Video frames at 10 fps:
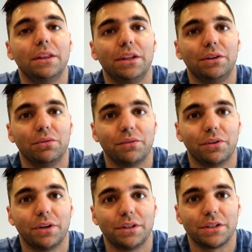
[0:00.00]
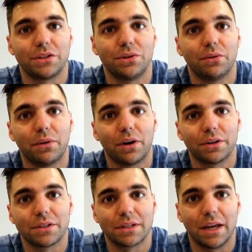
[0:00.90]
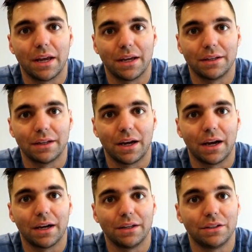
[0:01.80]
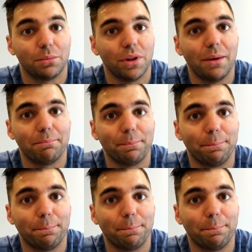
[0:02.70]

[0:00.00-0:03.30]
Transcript: the river is at 2 of hearts, and I double up.